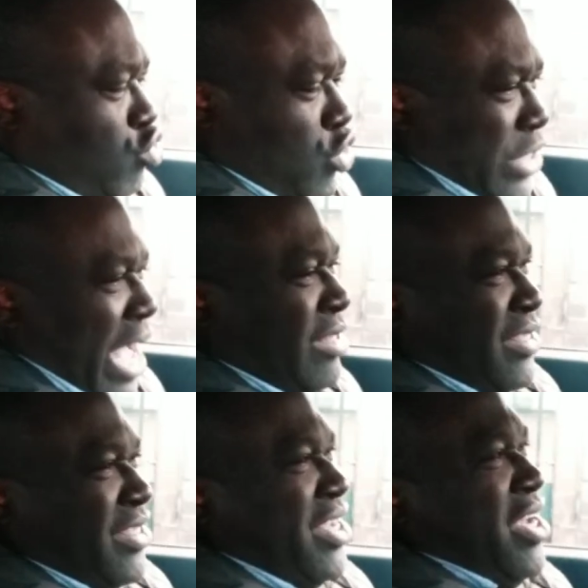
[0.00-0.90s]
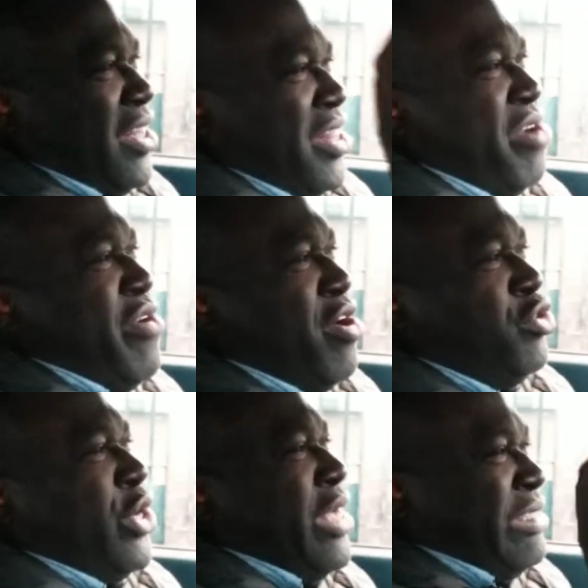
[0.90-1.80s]
can't see
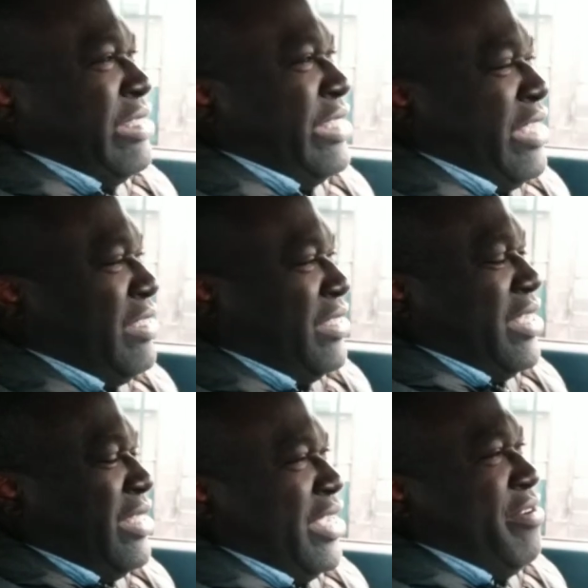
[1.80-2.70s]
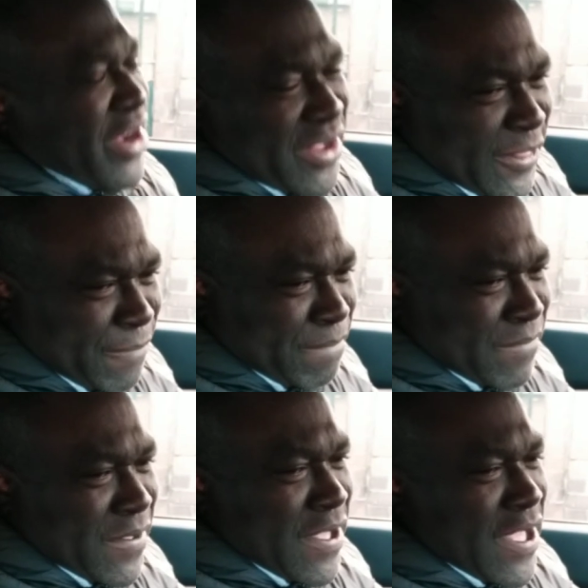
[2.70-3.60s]
360 degrees.
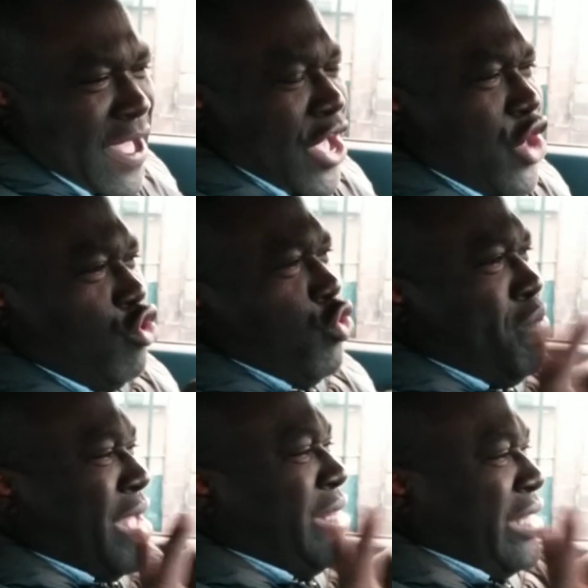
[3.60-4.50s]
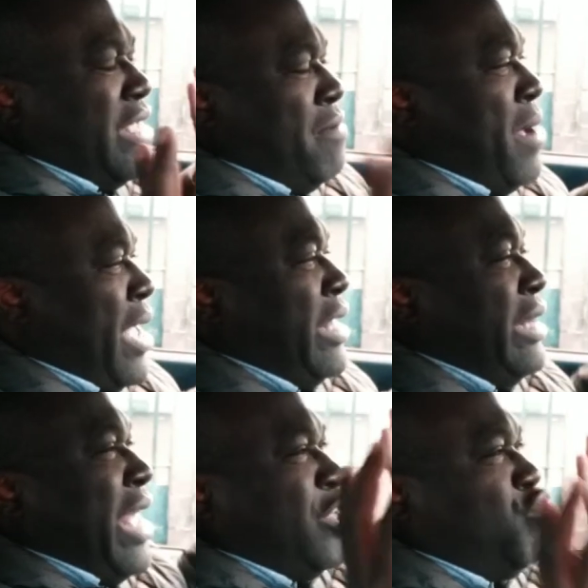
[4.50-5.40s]
You should bear that in mind.
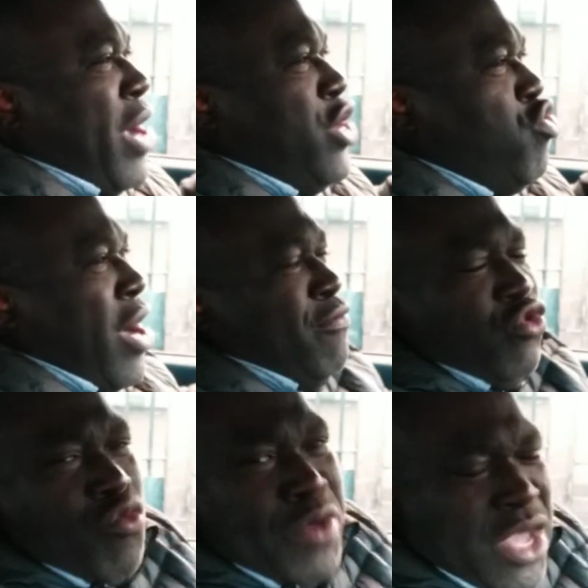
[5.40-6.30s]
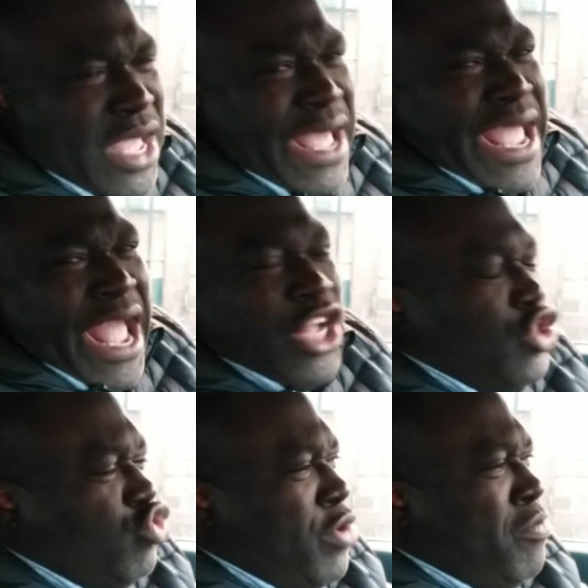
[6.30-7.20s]
That's why you have to be
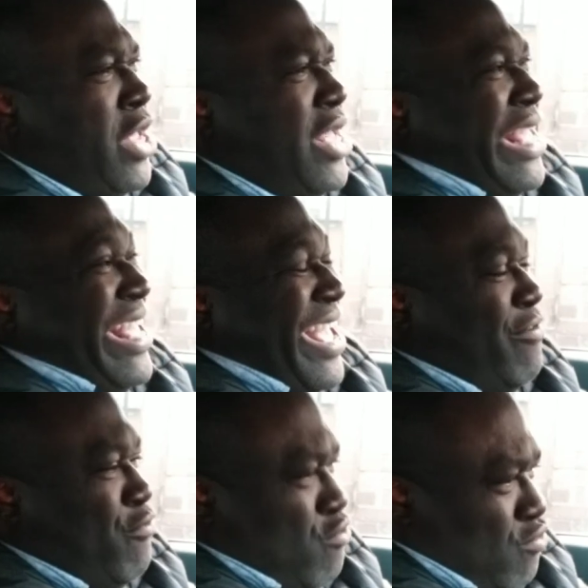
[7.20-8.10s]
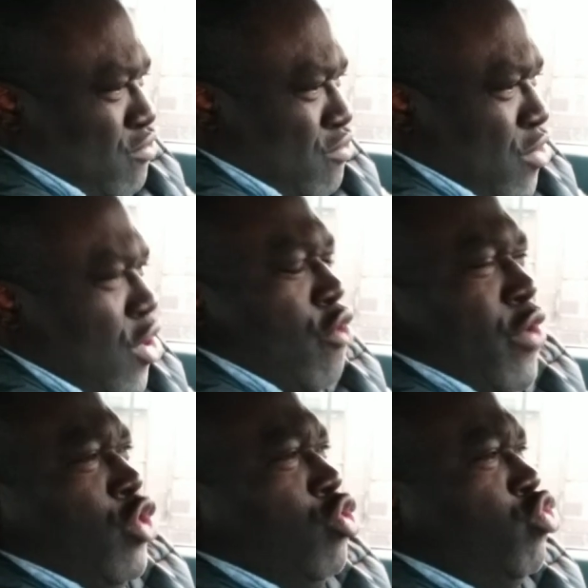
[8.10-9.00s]
extremely careful
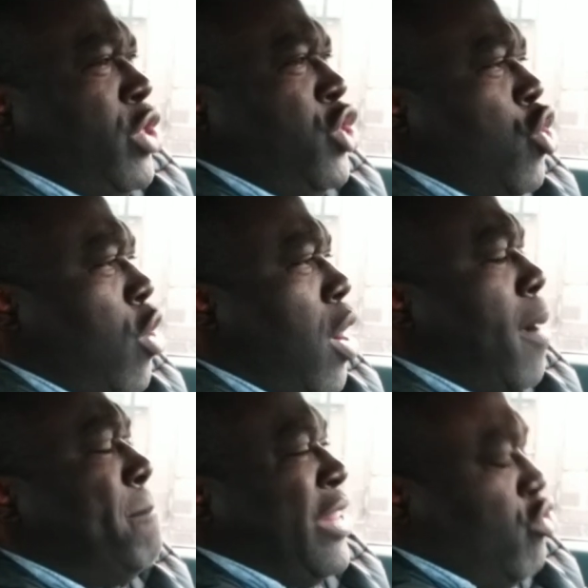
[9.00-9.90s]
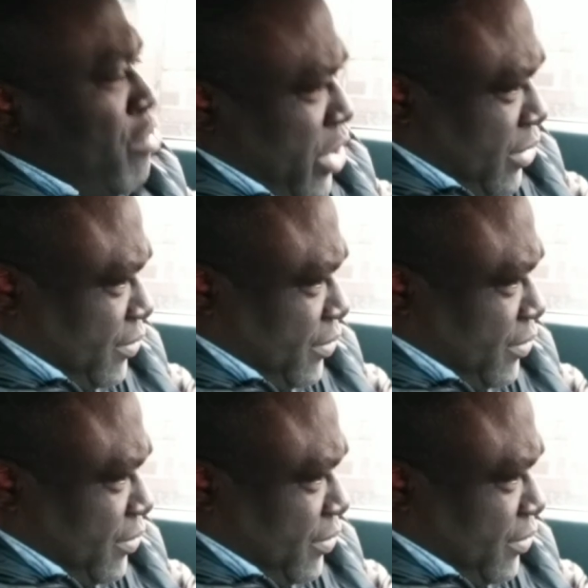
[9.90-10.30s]
when you're doing your maneuvering.